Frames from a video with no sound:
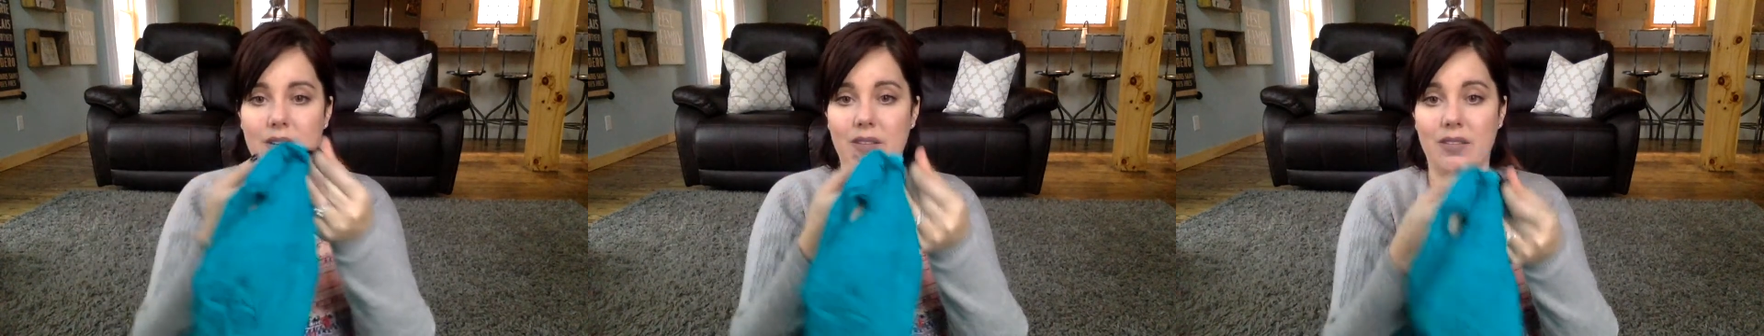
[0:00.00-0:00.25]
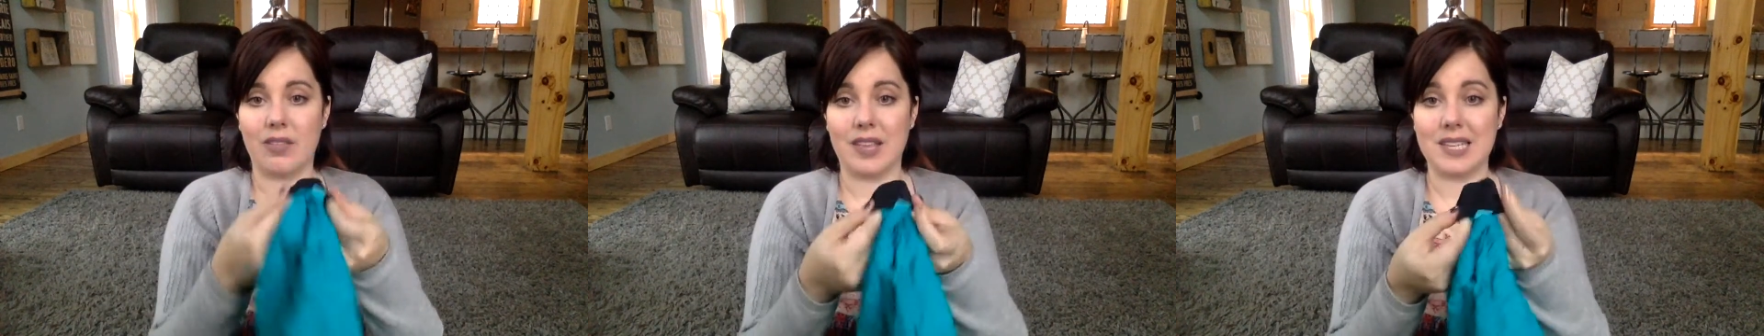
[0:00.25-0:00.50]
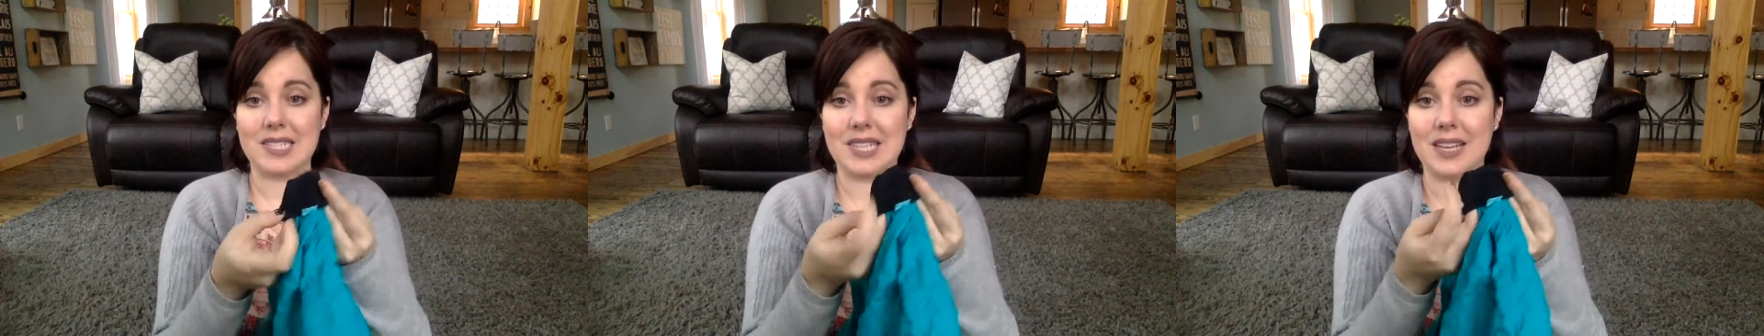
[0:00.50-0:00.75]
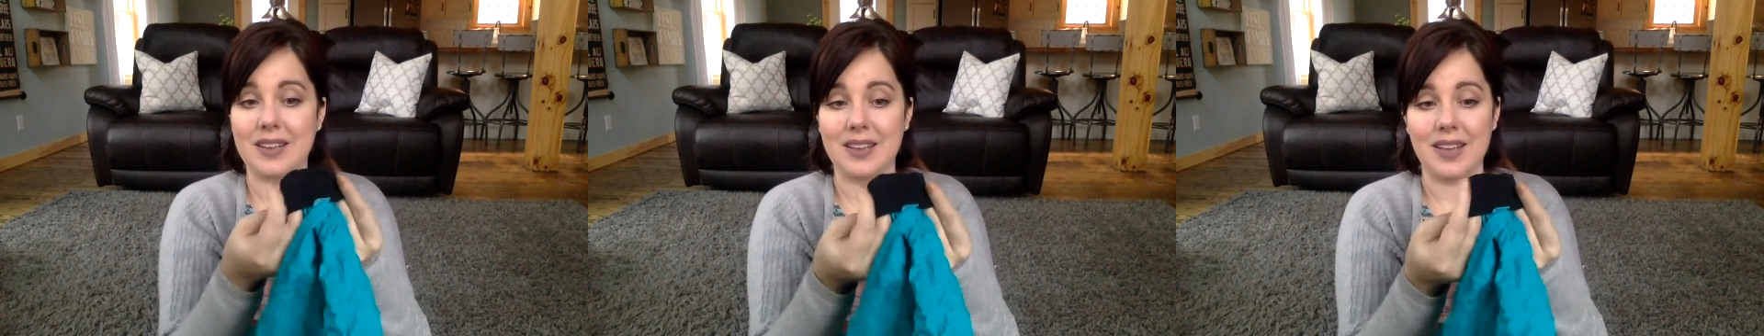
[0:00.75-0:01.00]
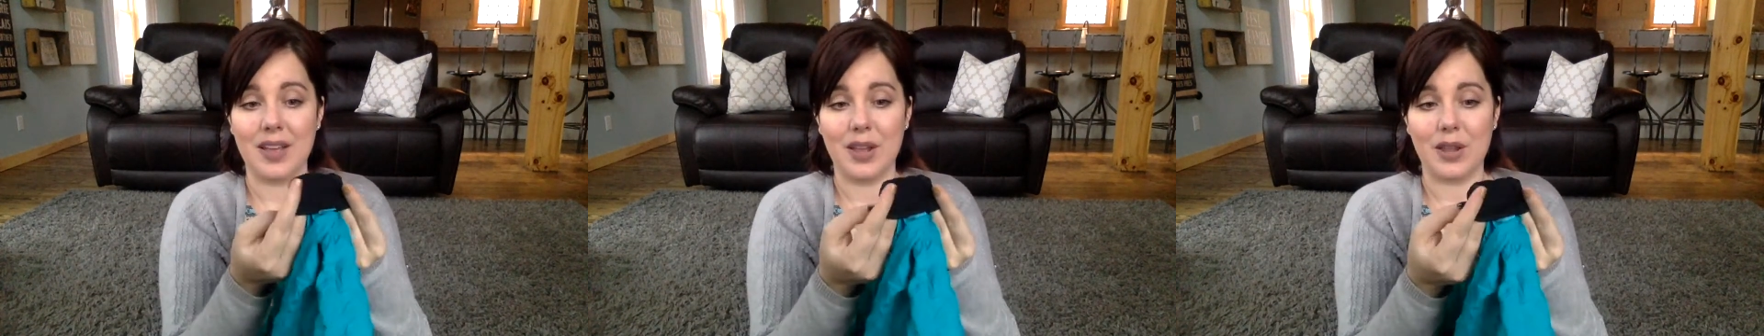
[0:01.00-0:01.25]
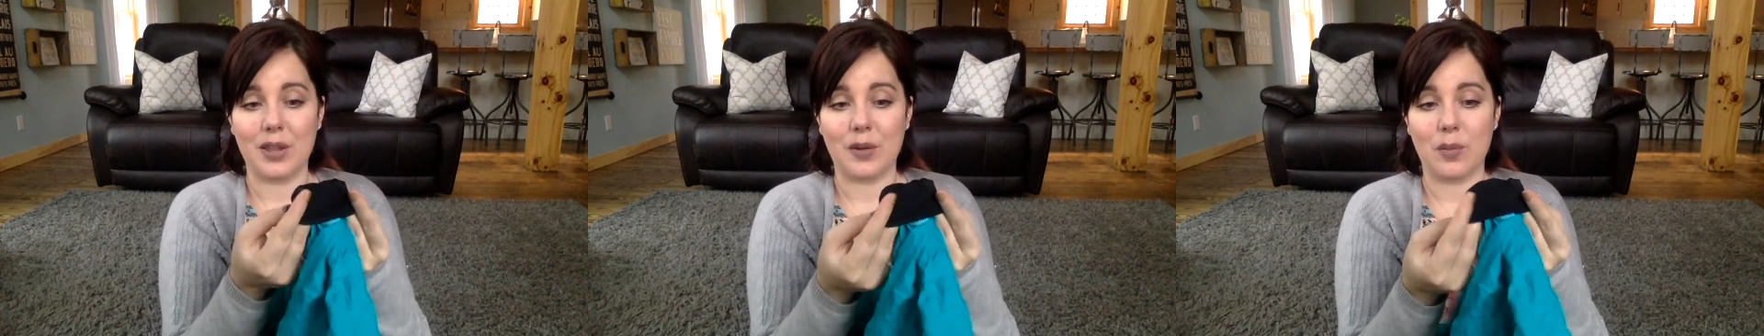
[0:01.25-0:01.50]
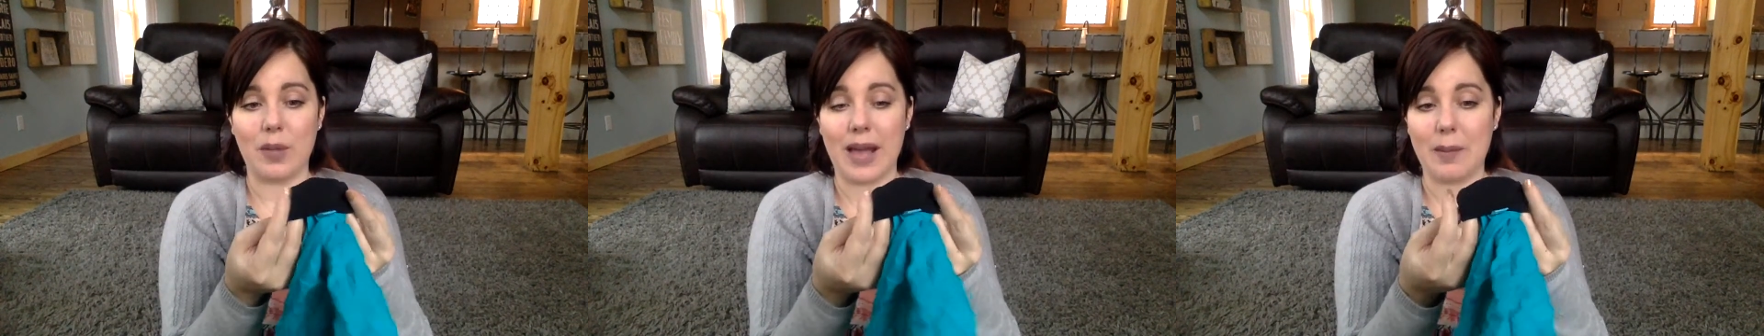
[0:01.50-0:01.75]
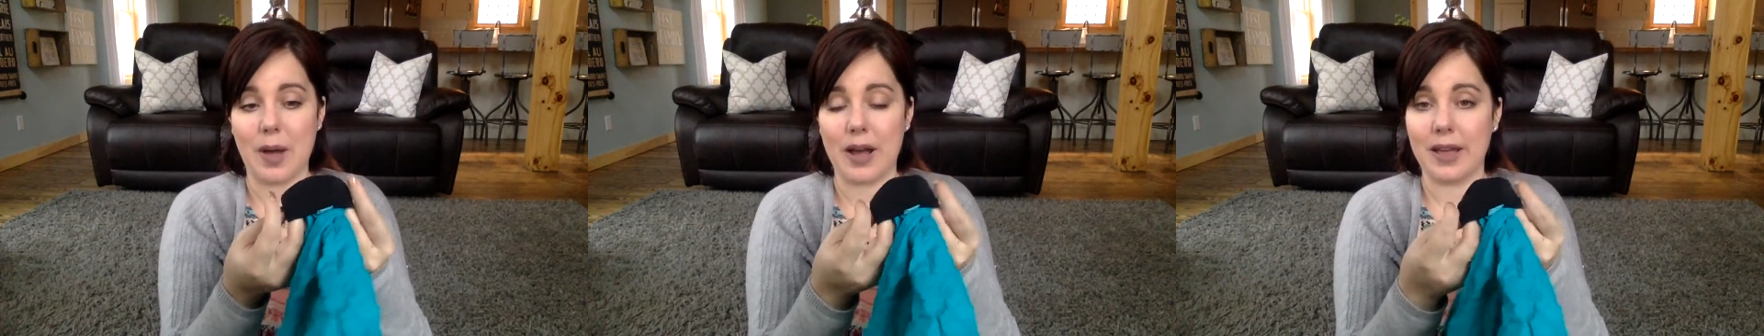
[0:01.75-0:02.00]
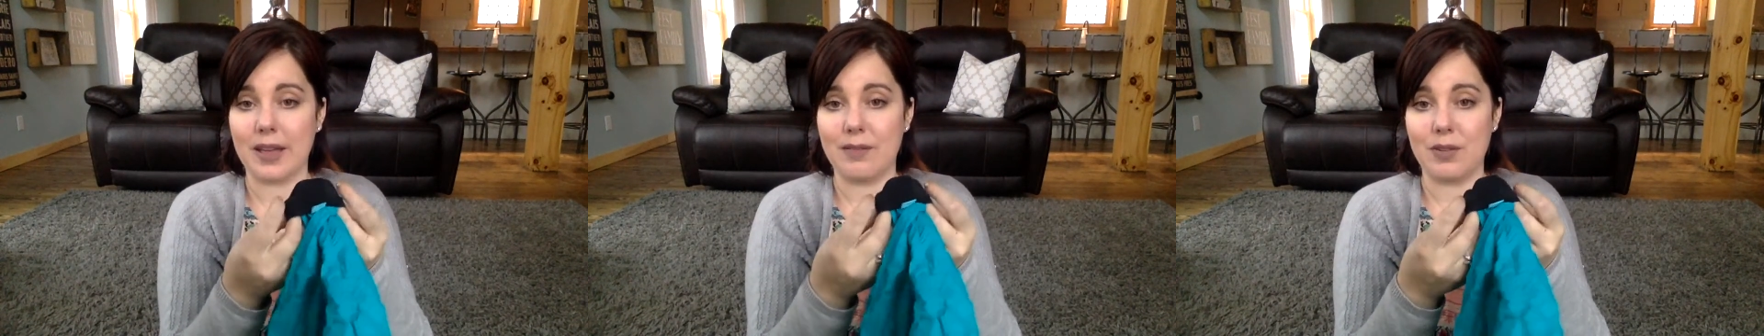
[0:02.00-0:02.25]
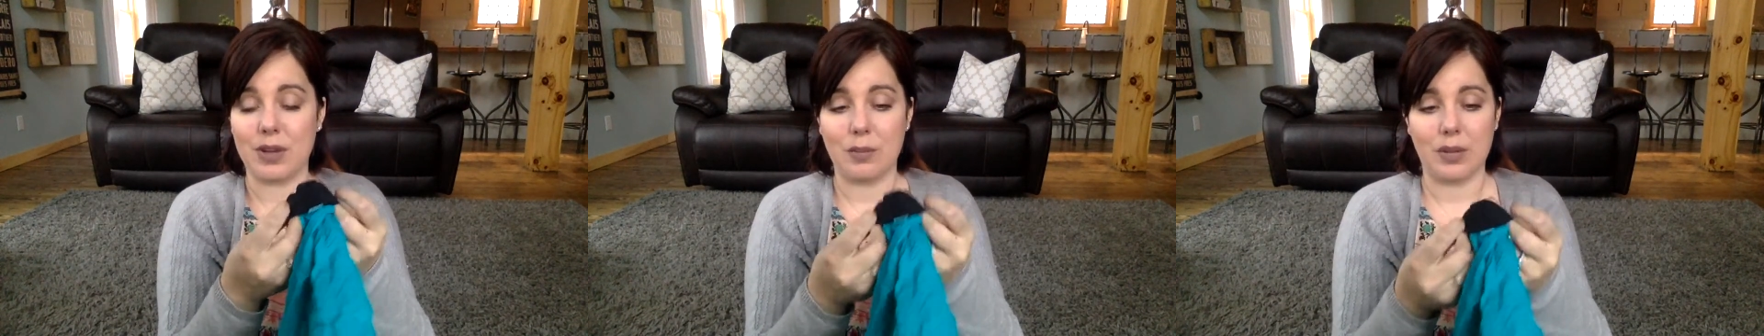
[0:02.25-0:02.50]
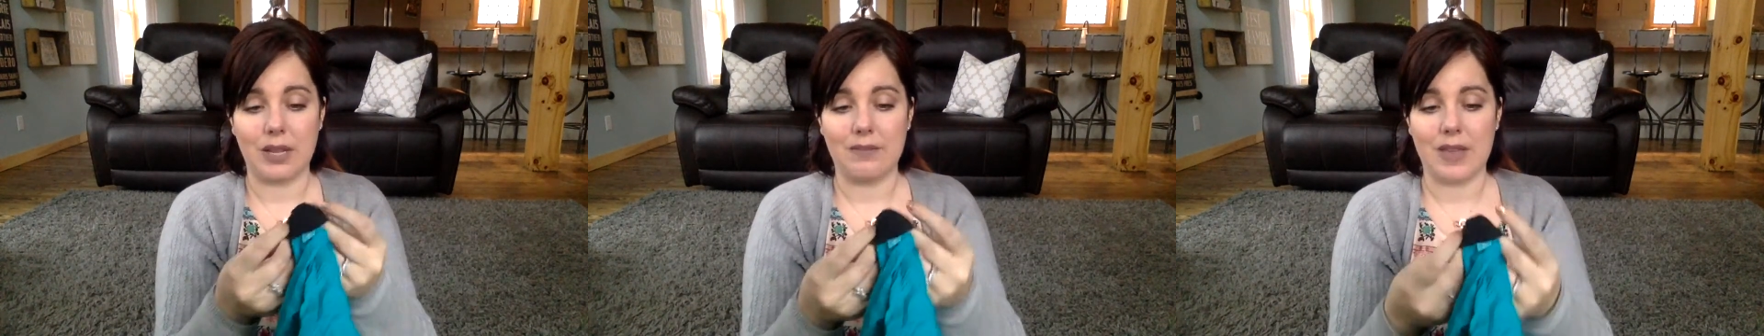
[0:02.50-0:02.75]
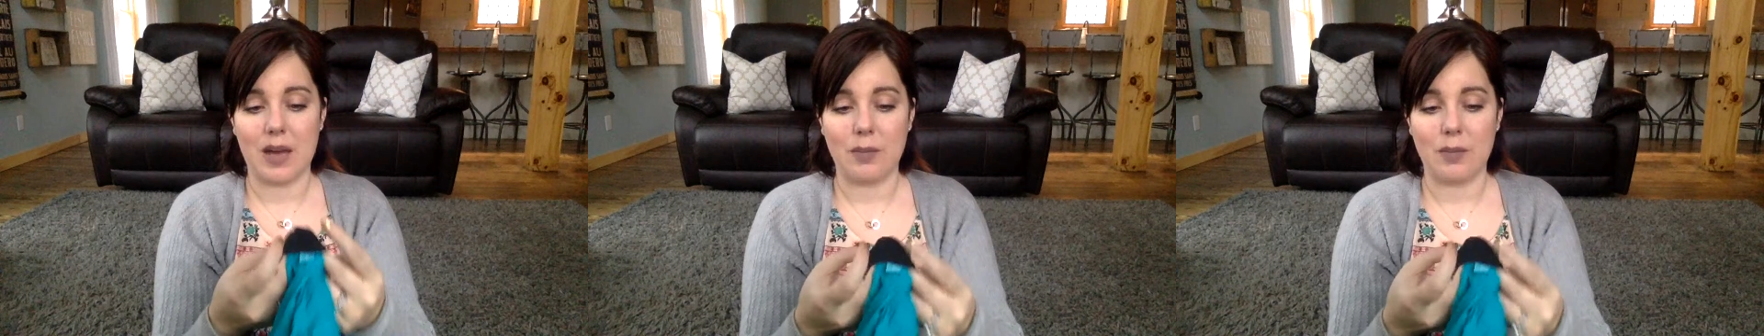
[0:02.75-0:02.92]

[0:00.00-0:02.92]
this little black pocket, if you can believe that.